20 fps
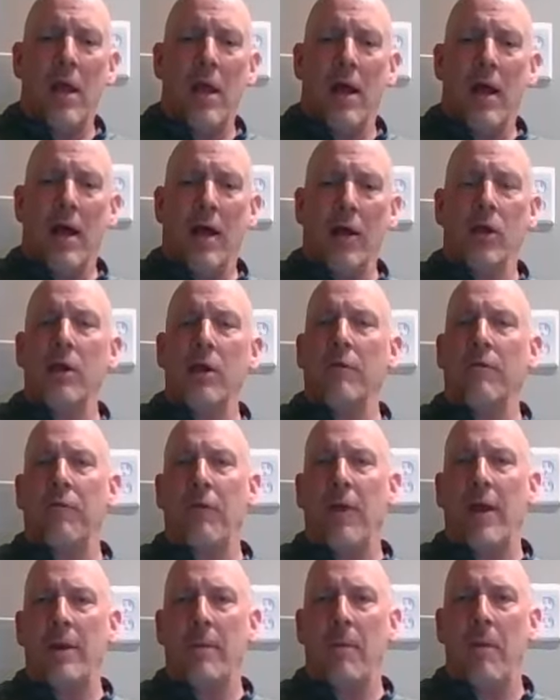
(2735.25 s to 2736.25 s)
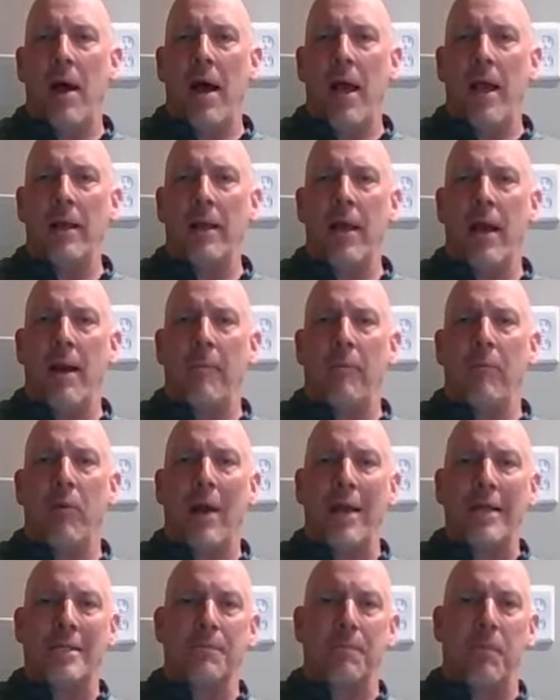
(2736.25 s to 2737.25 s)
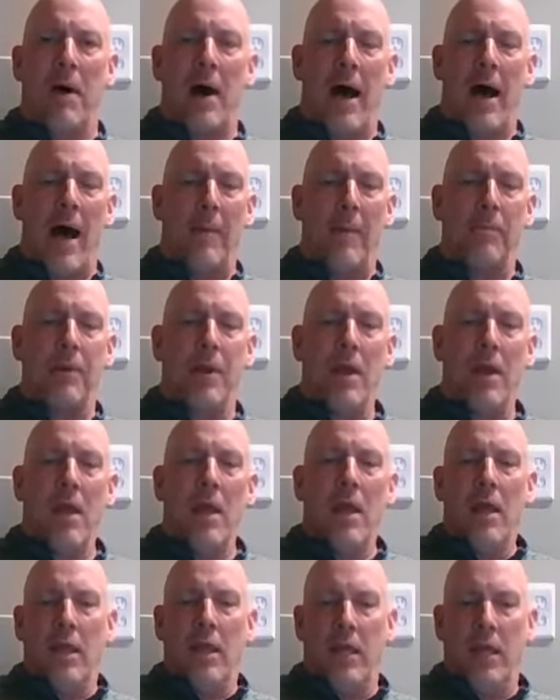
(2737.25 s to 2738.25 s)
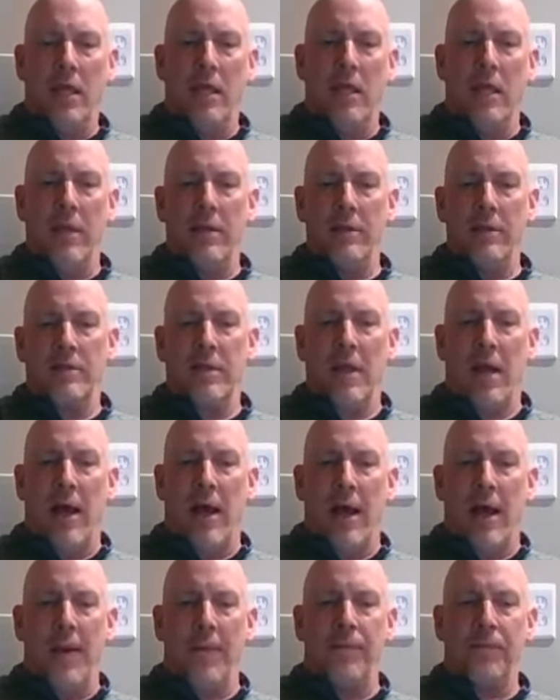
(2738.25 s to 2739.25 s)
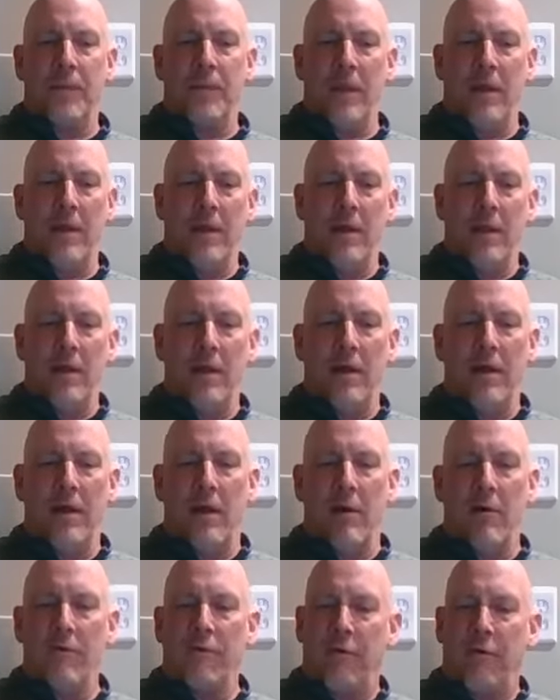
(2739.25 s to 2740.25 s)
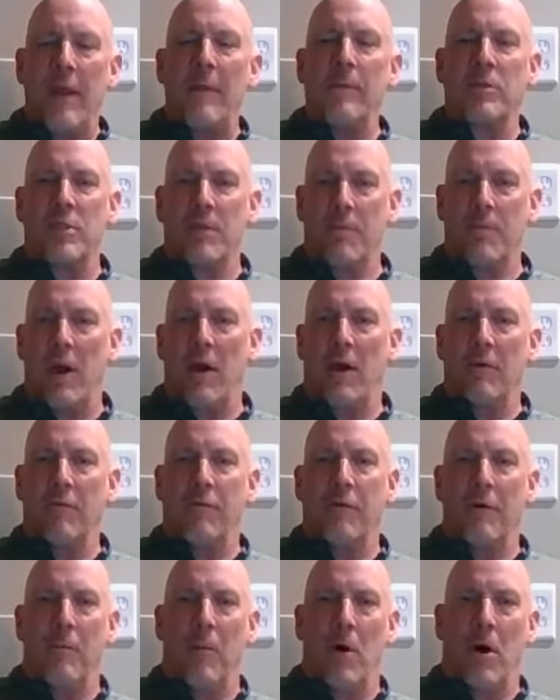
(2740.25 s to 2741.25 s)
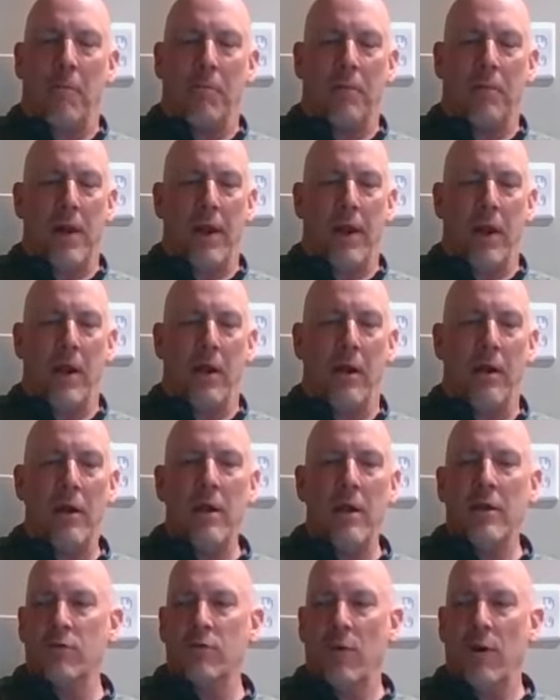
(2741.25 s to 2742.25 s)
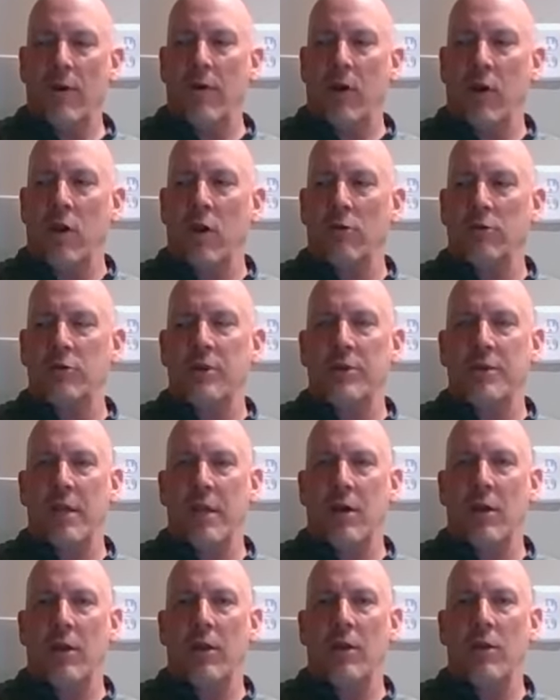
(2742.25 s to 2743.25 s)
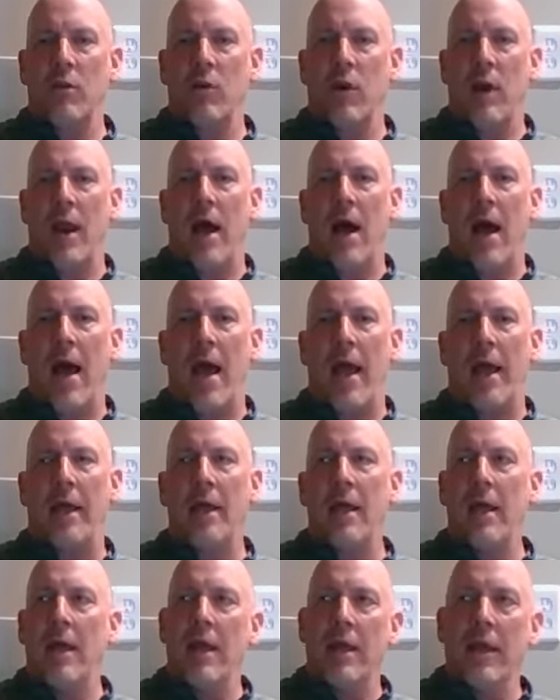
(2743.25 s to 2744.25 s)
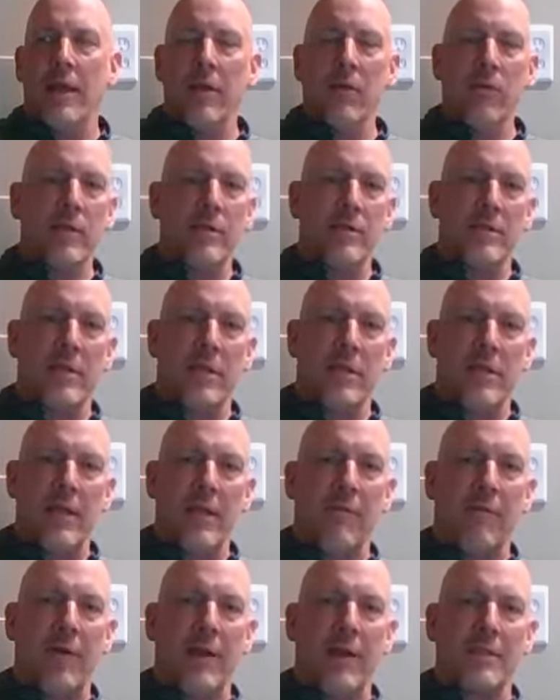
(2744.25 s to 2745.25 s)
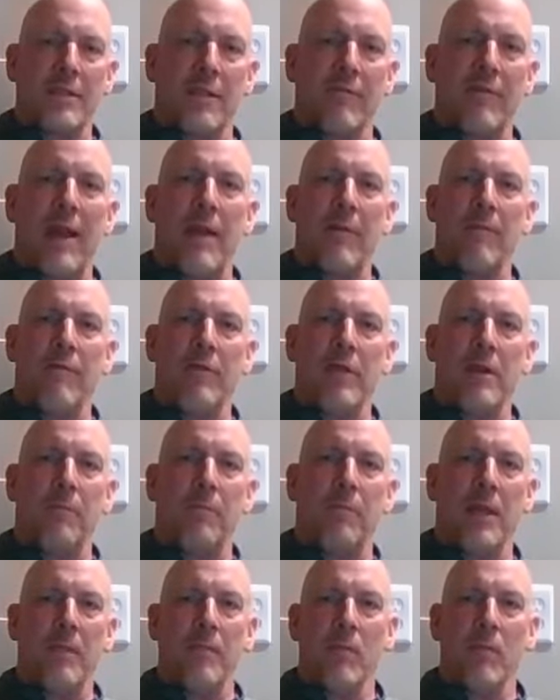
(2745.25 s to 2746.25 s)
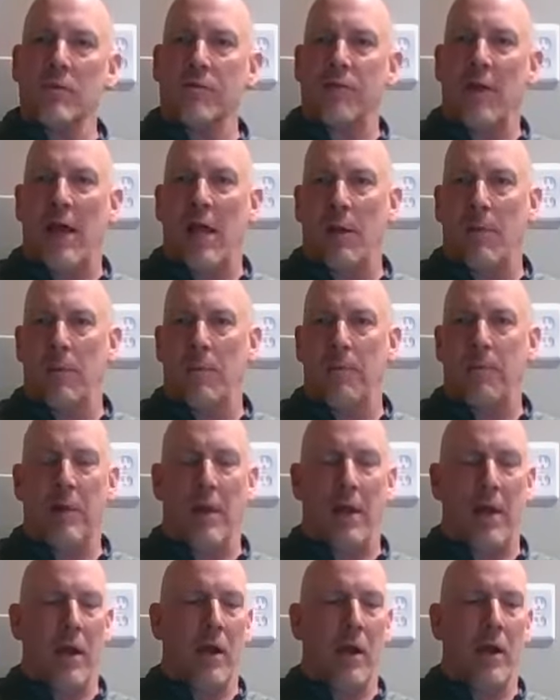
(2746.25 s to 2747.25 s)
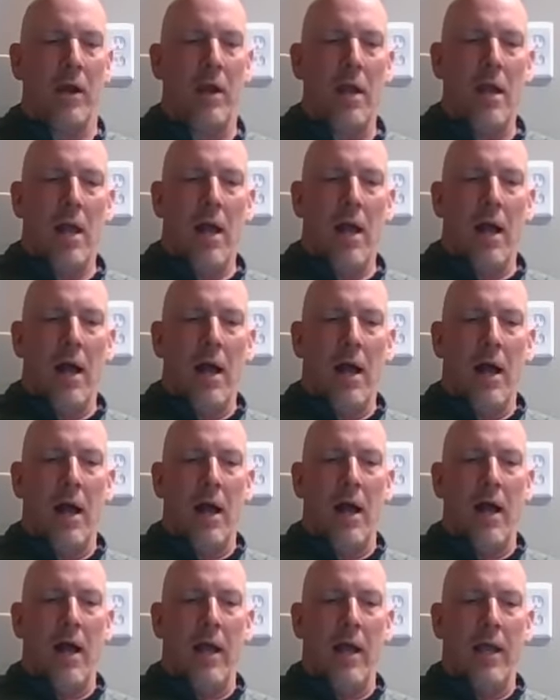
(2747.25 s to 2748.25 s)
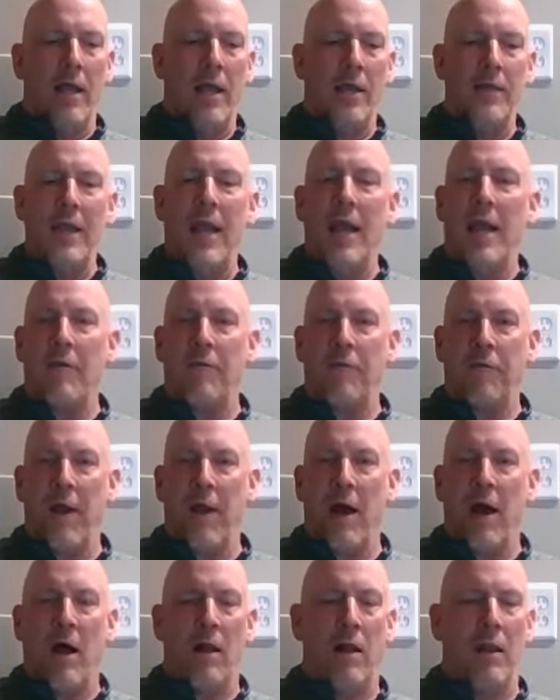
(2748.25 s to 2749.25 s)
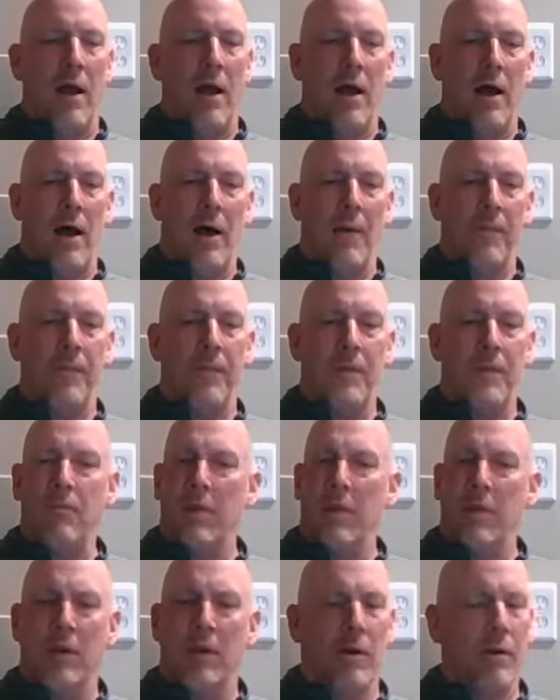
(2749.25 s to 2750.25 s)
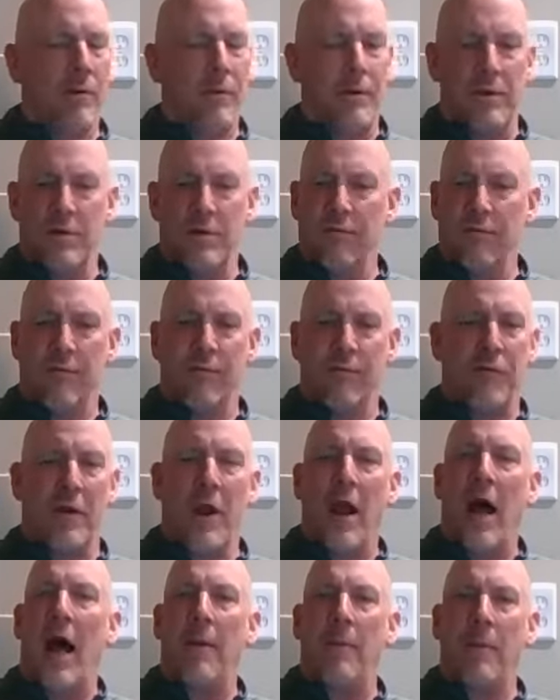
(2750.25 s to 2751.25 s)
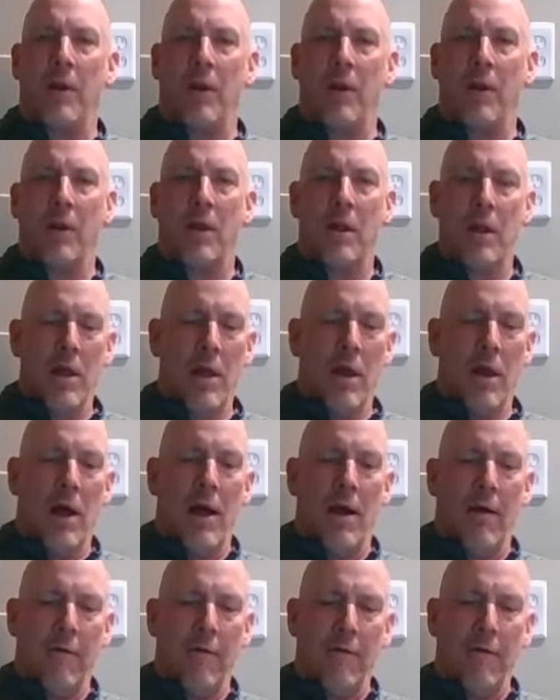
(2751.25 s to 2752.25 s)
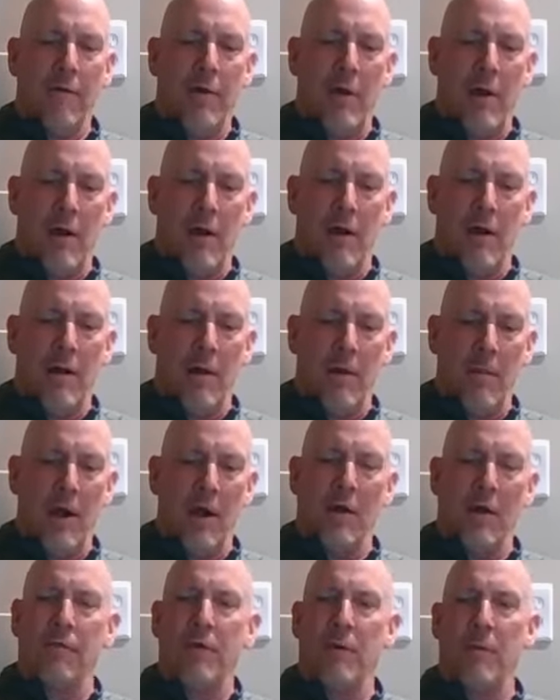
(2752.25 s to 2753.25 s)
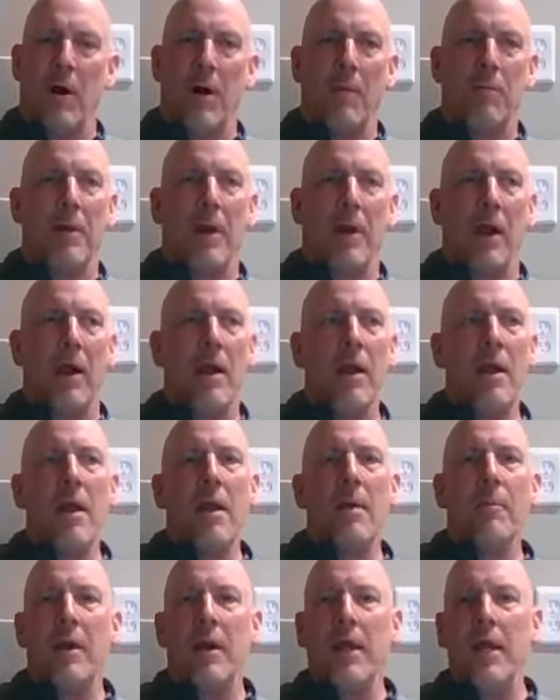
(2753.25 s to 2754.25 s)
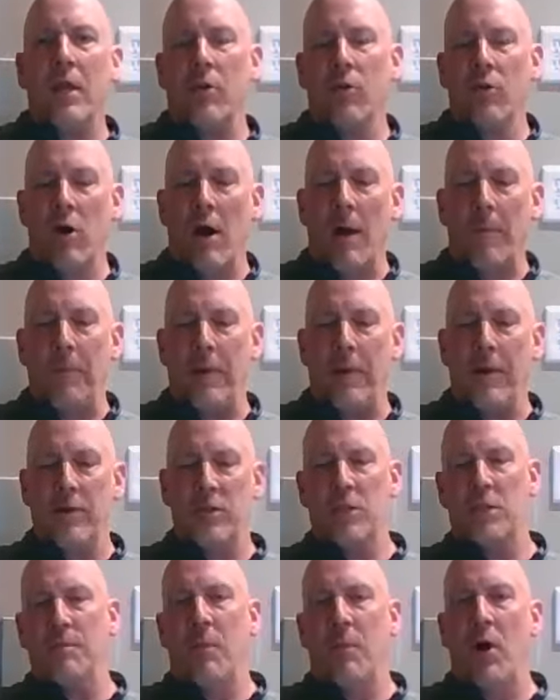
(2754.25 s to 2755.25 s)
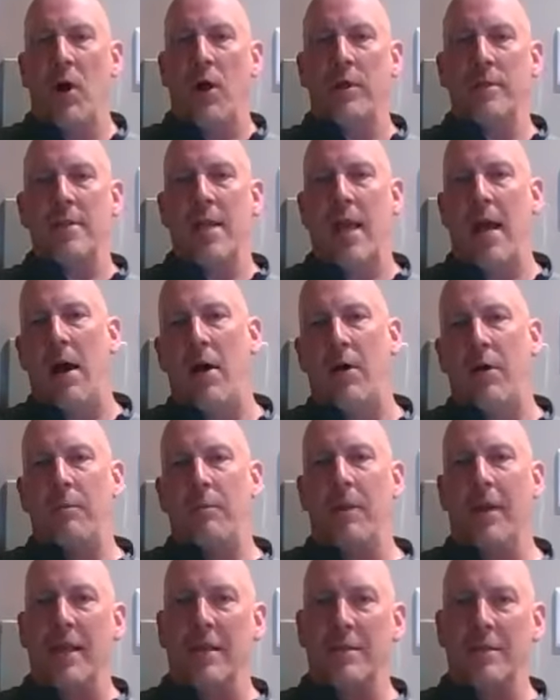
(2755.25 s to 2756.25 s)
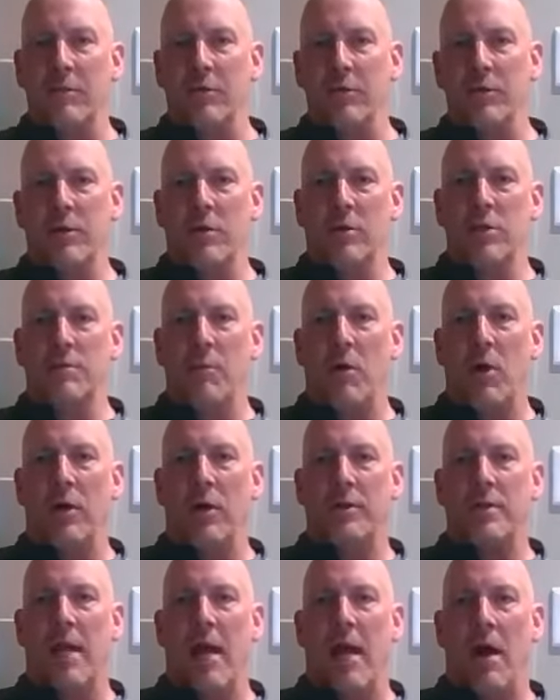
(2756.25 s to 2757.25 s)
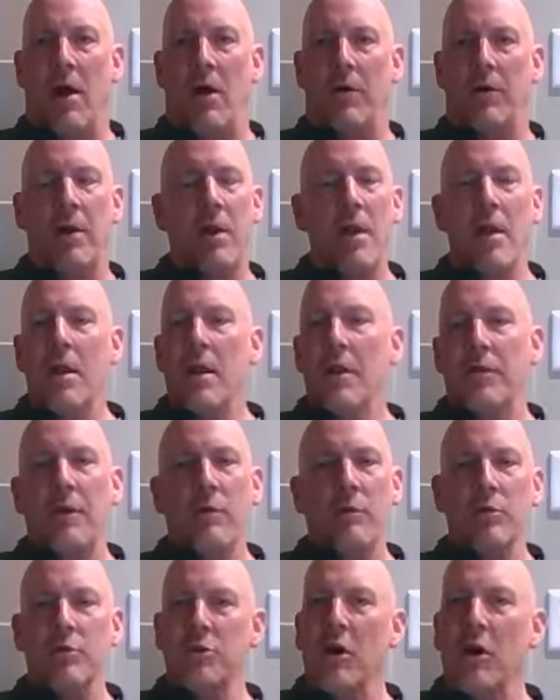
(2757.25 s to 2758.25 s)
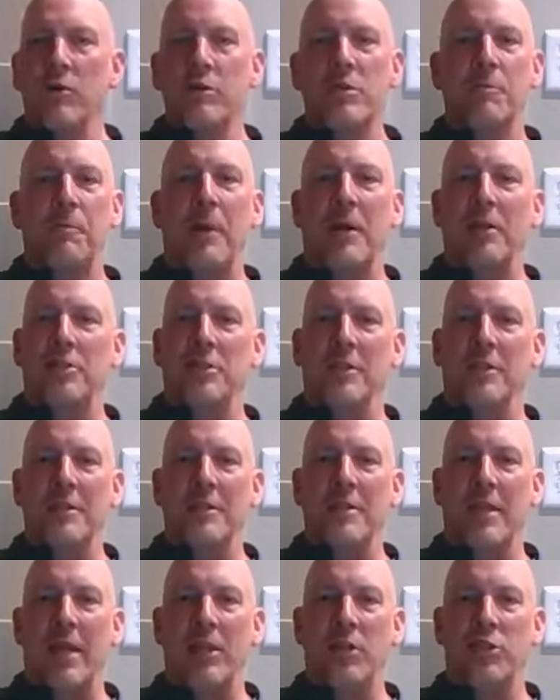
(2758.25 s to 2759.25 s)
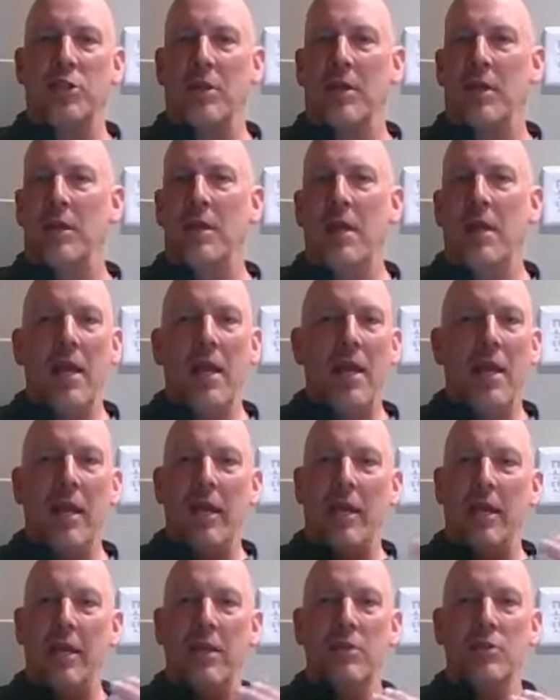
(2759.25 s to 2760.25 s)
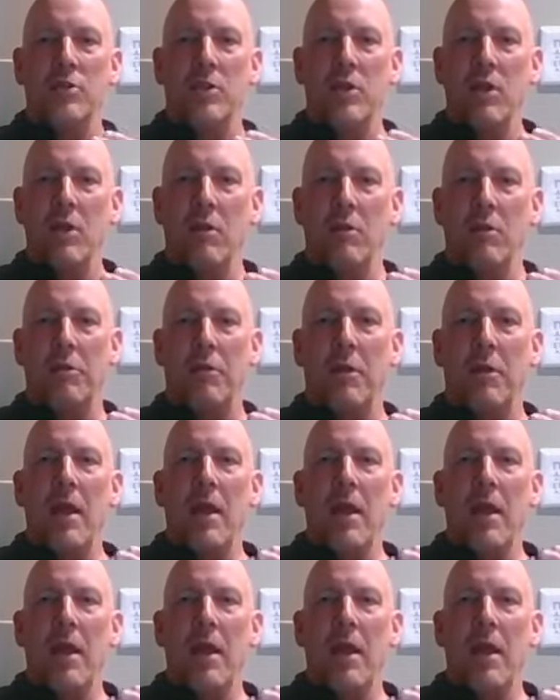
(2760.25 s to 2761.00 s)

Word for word: A good friend of mine, uh, Bryce Paup, he is um, a famous American football player. He's one of our coaches here at UNI. He was the defensive MVP, most valuable player uh, in the NFL. Um, you know, phenomenal uh, uh, American football player. But he grew up in a small town, and because he was in a small town, there was no specialization in his youth.